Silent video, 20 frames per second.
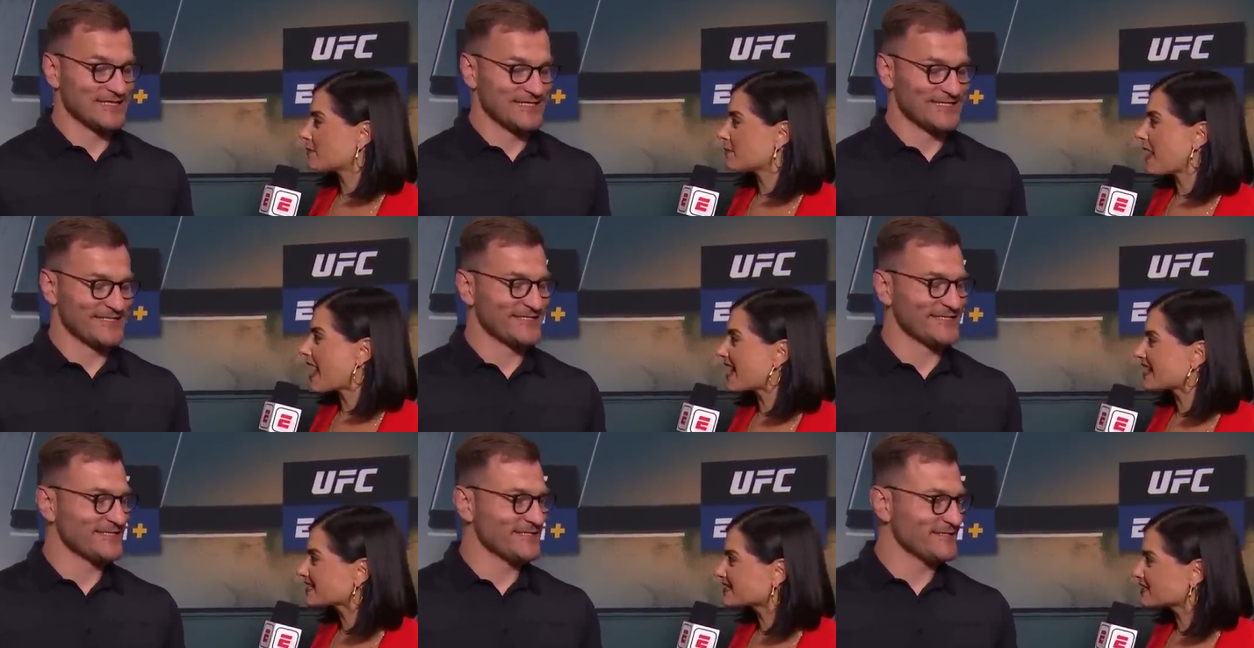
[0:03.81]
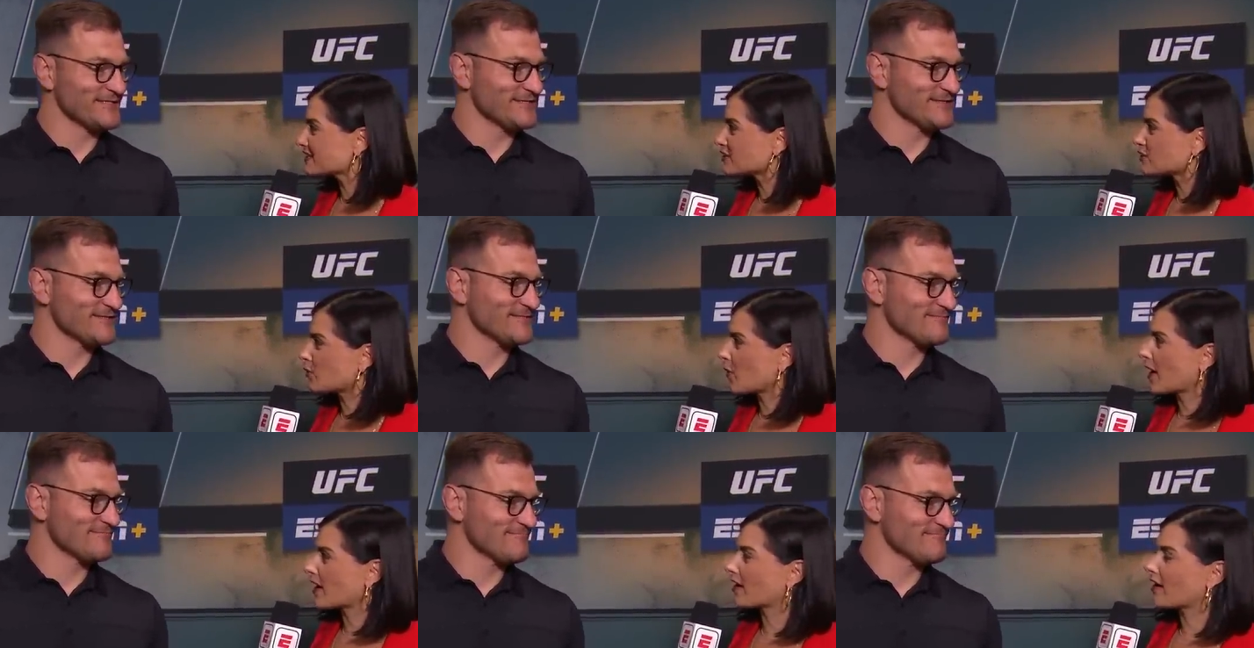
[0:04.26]
Speaker 1: Madison
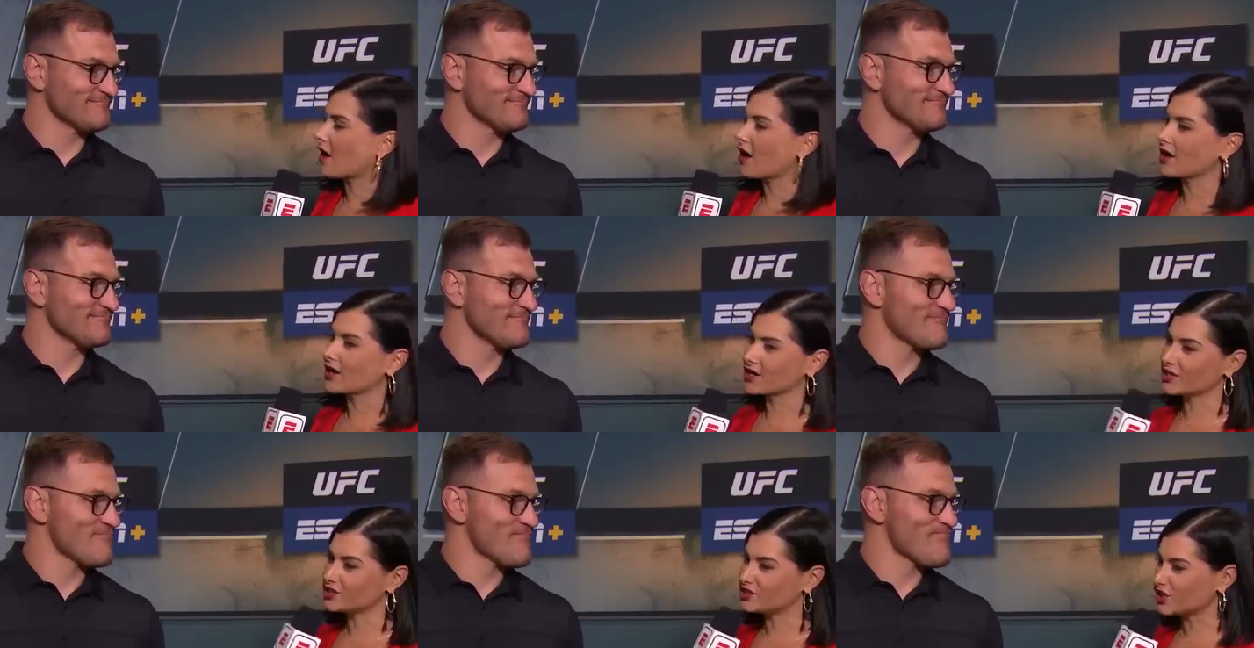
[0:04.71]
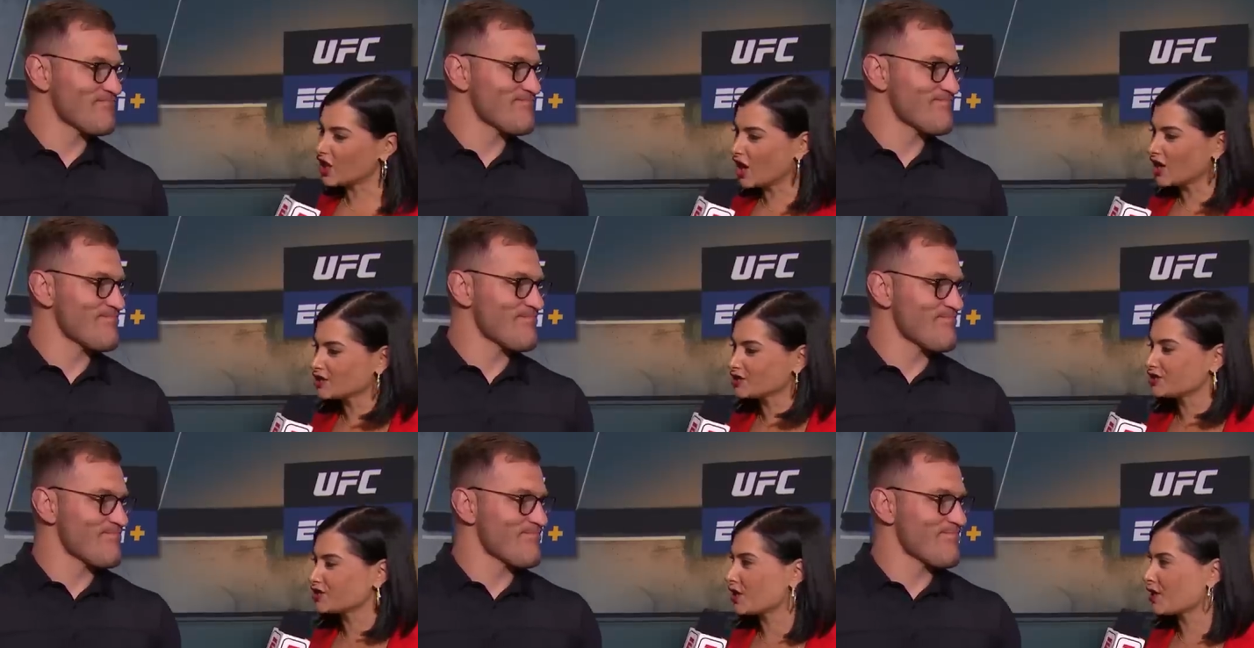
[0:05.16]
Square Garden,
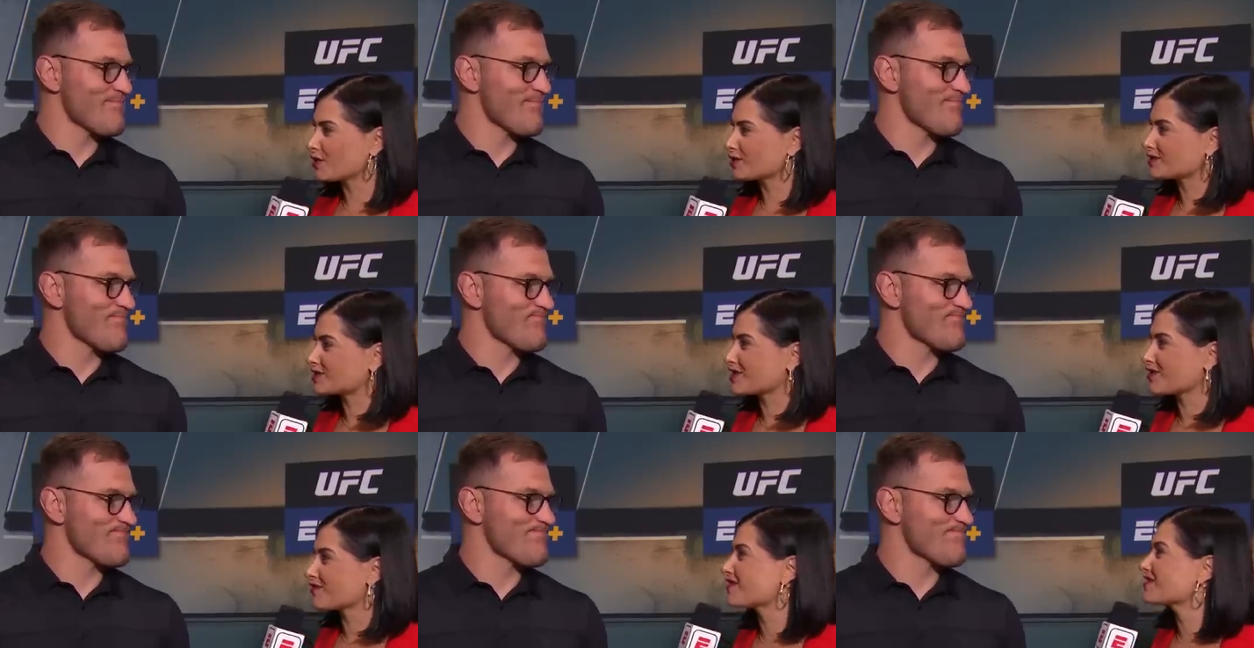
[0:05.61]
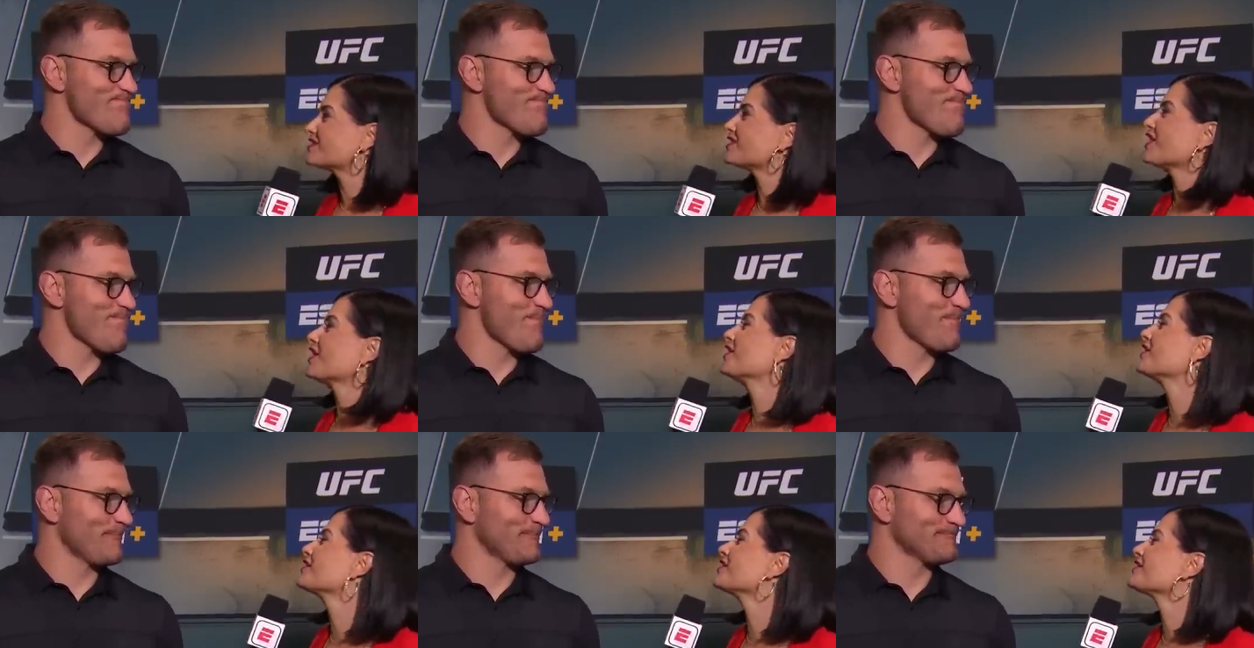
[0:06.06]
John Jones, the
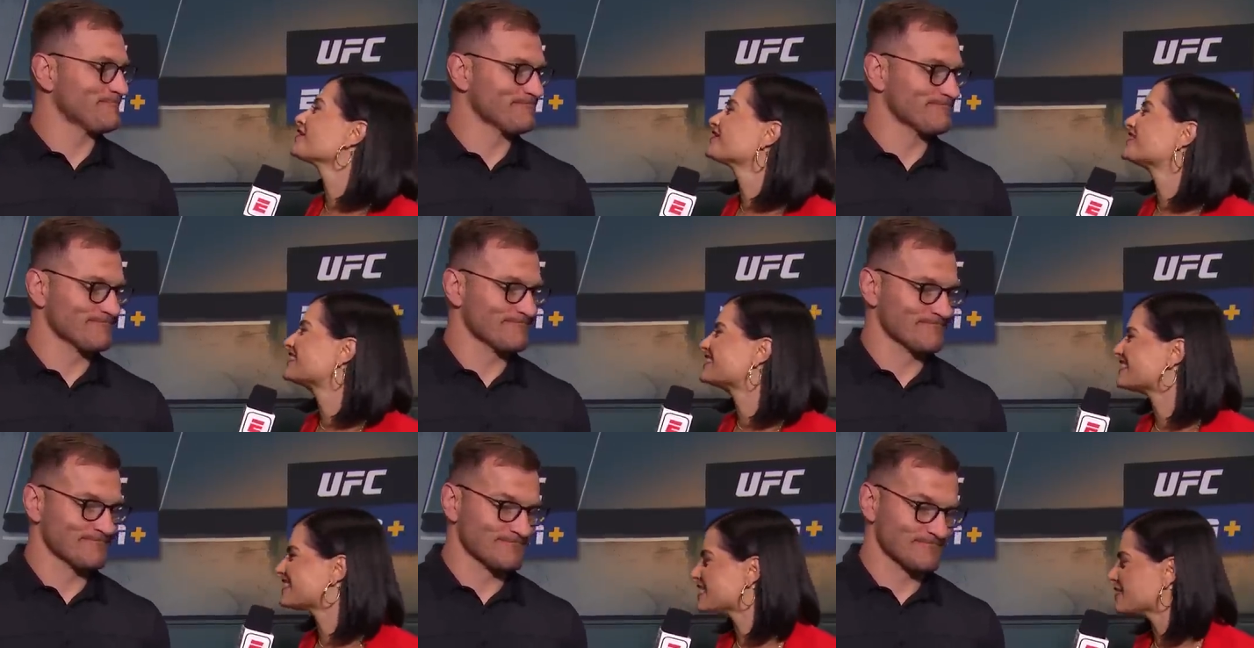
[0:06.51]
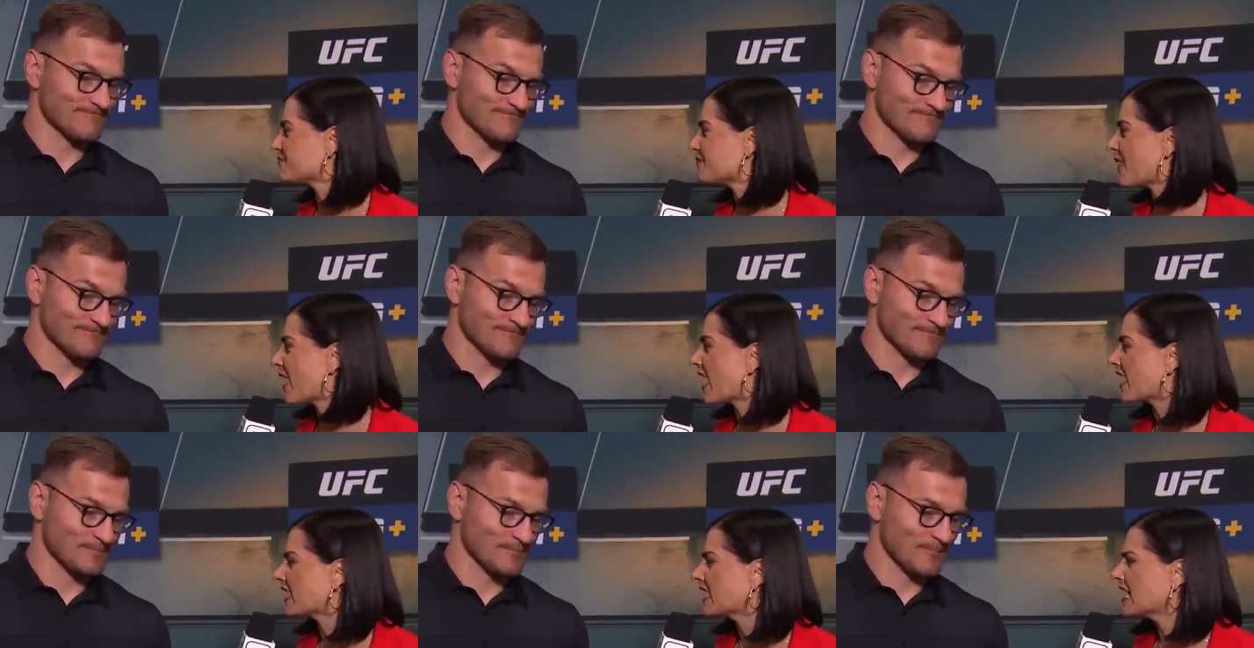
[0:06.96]
return of
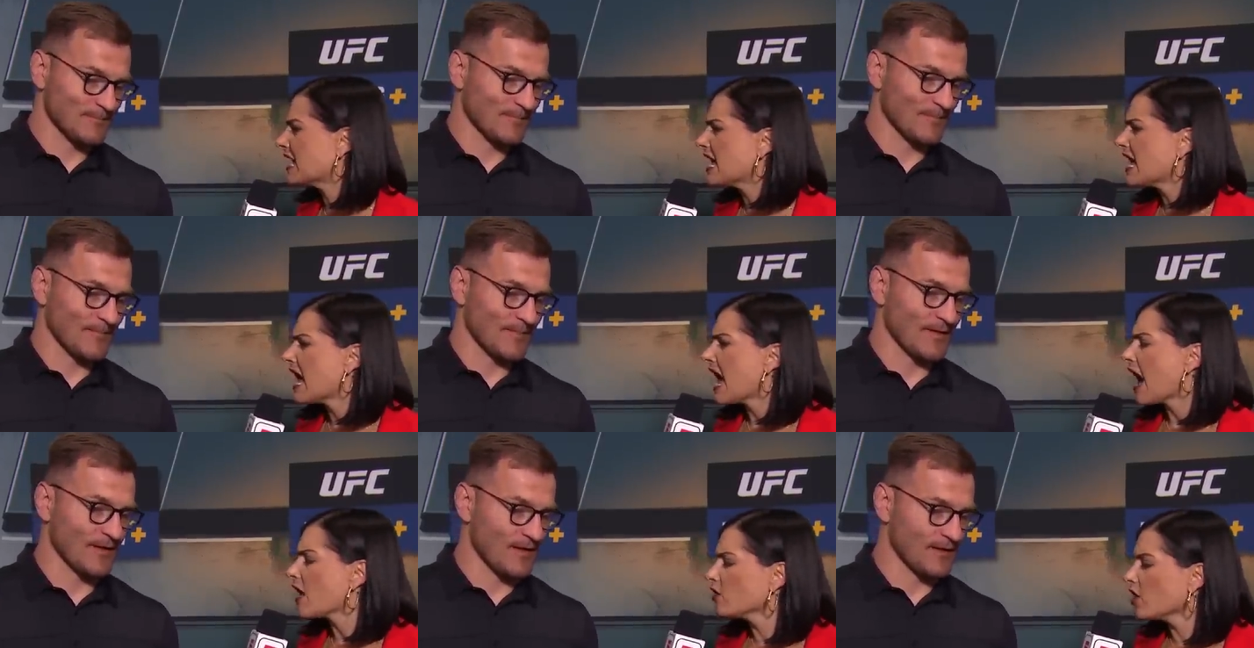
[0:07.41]
Stipe. How